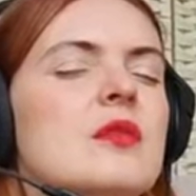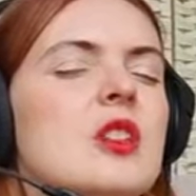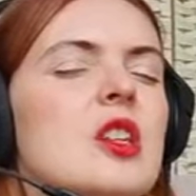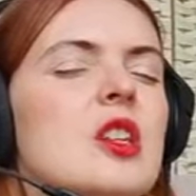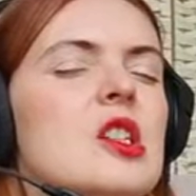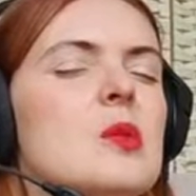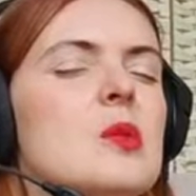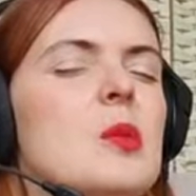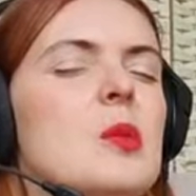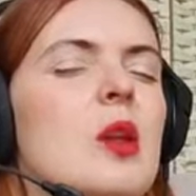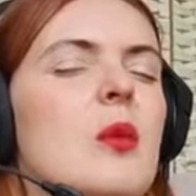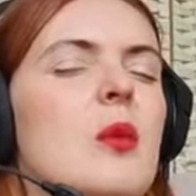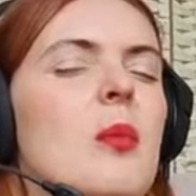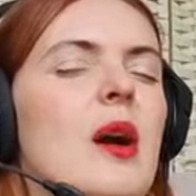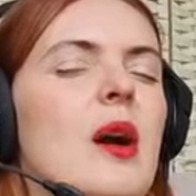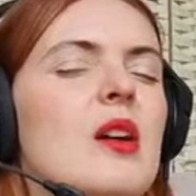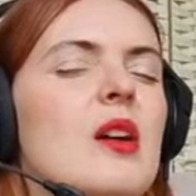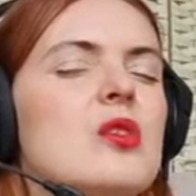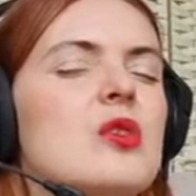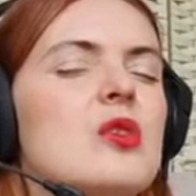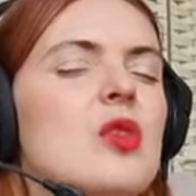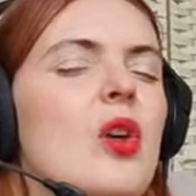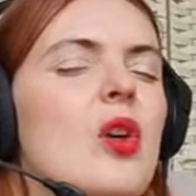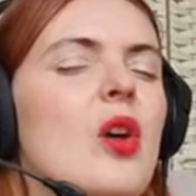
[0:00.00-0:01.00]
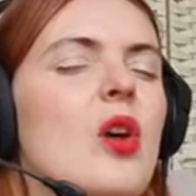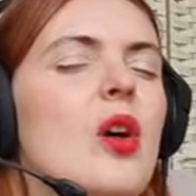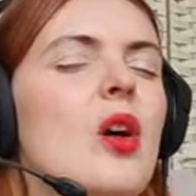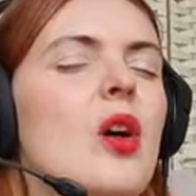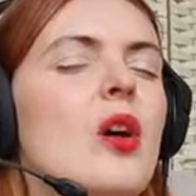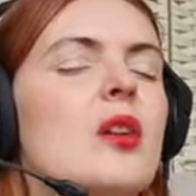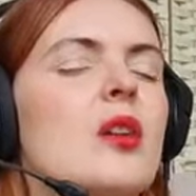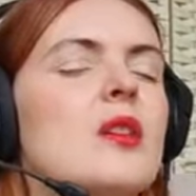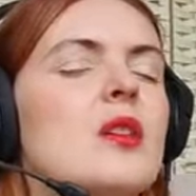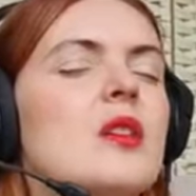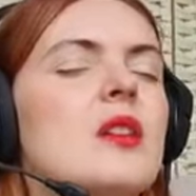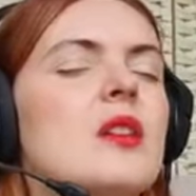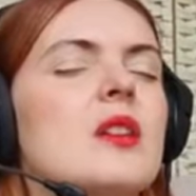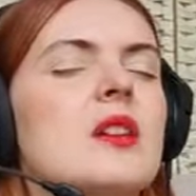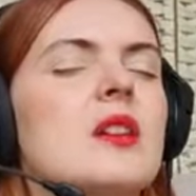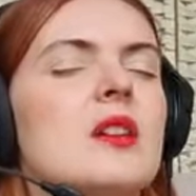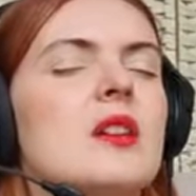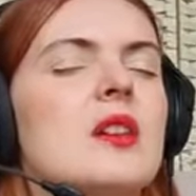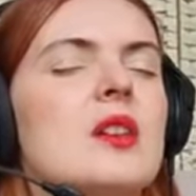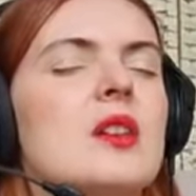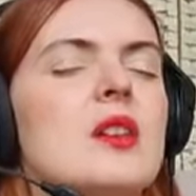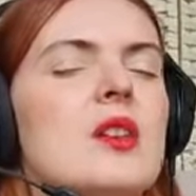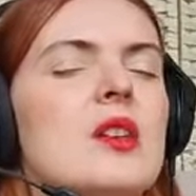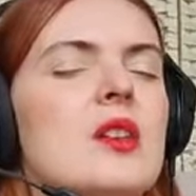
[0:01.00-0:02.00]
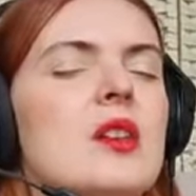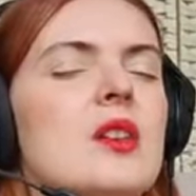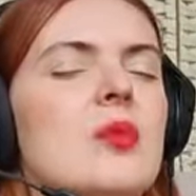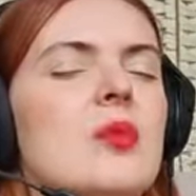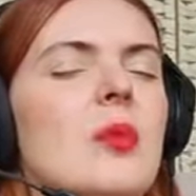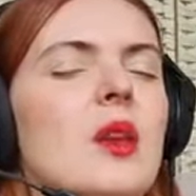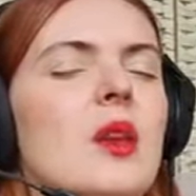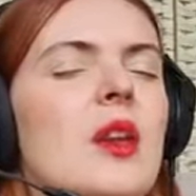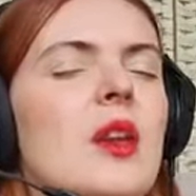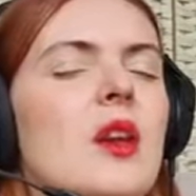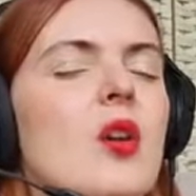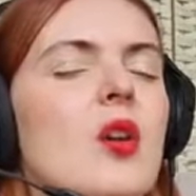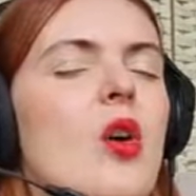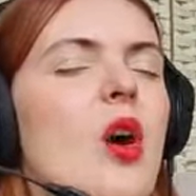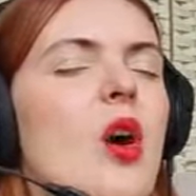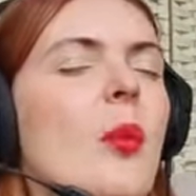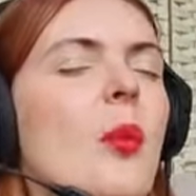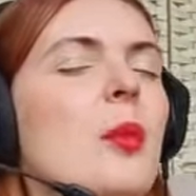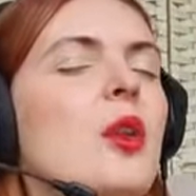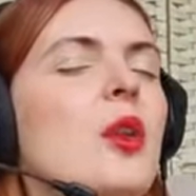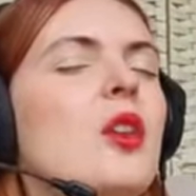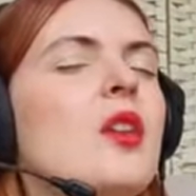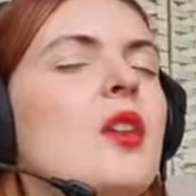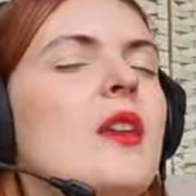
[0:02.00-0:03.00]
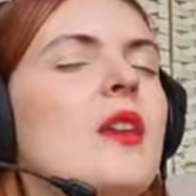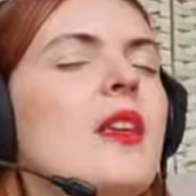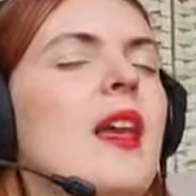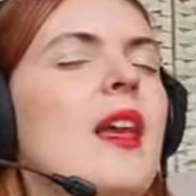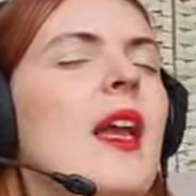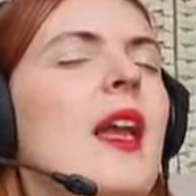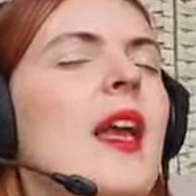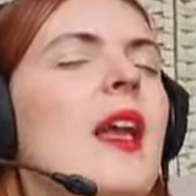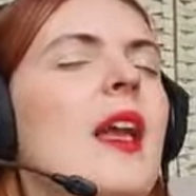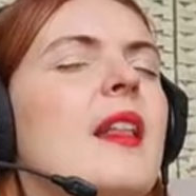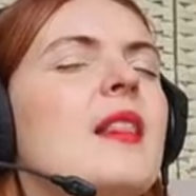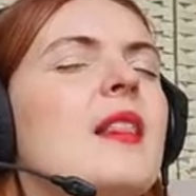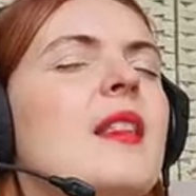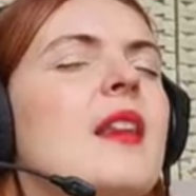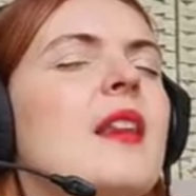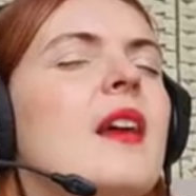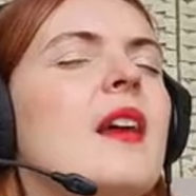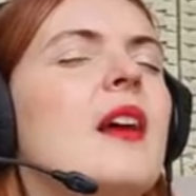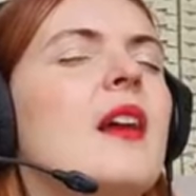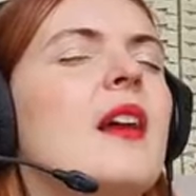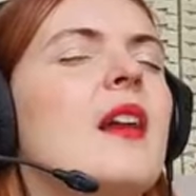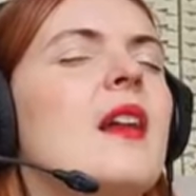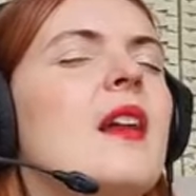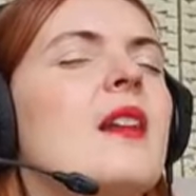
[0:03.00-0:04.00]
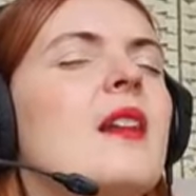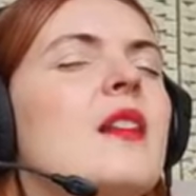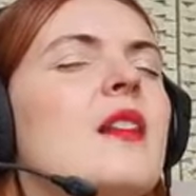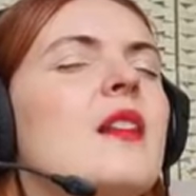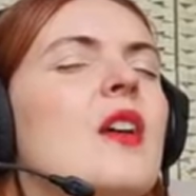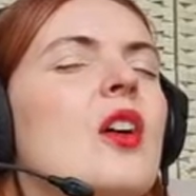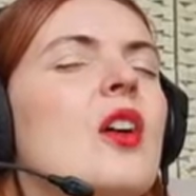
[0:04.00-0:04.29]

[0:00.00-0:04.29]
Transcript: It's being passed on, it's being communicated.